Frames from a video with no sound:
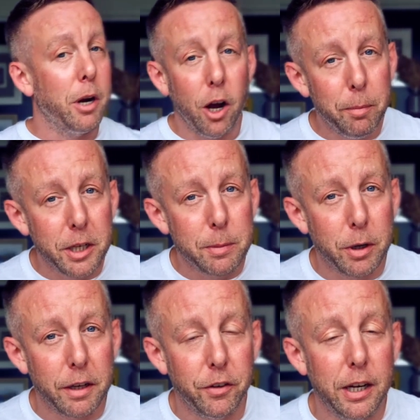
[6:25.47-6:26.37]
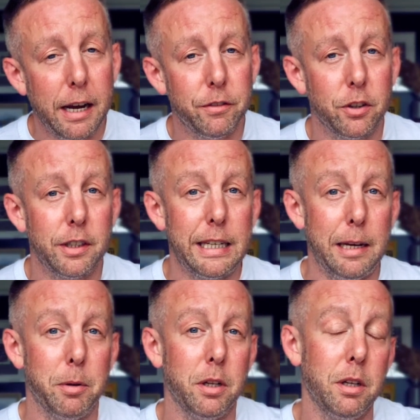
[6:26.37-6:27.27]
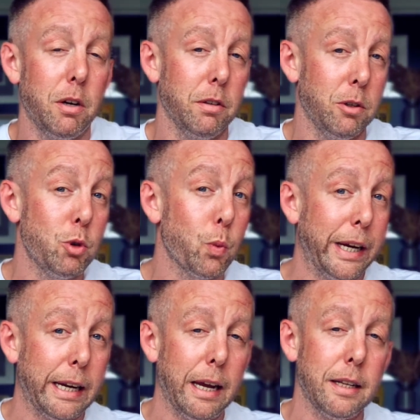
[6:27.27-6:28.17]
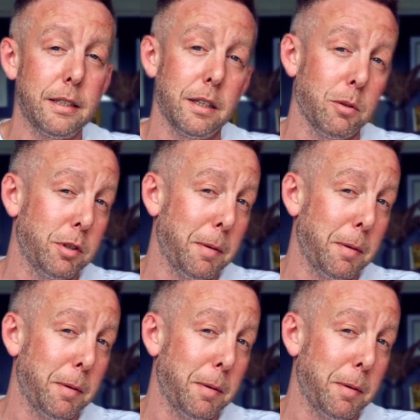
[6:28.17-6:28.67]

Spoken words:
how much money have you left on the table on those weekends that there was a